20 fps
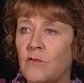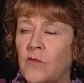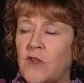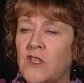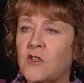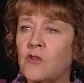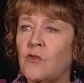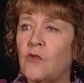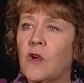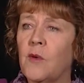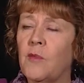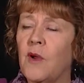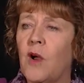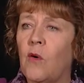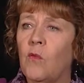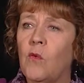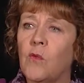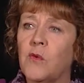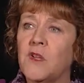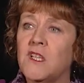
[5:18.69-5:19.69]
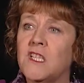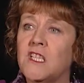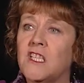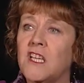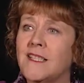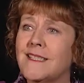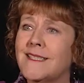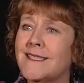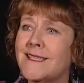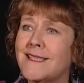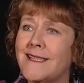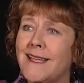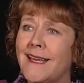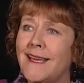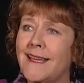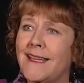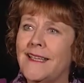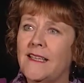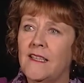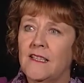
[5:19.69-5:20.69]
We talk about what we did
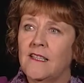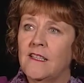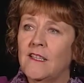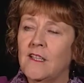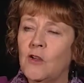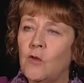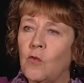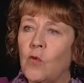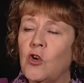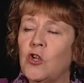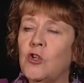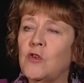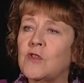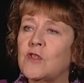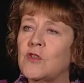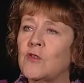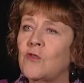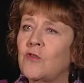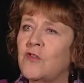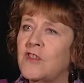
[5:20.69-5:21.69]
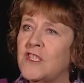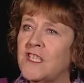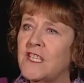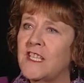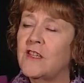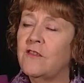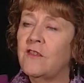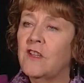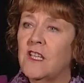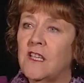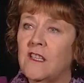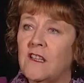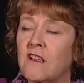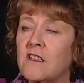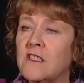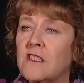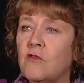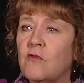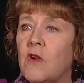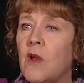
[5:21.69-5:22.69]
yesterday, what you saw on the TV.
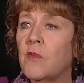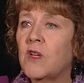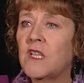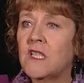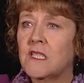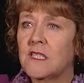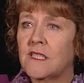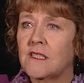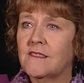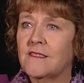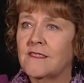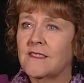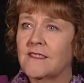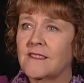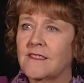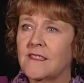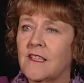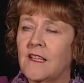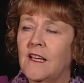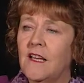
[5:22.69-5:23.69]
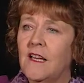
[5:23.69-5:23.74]
That's a reminiscence.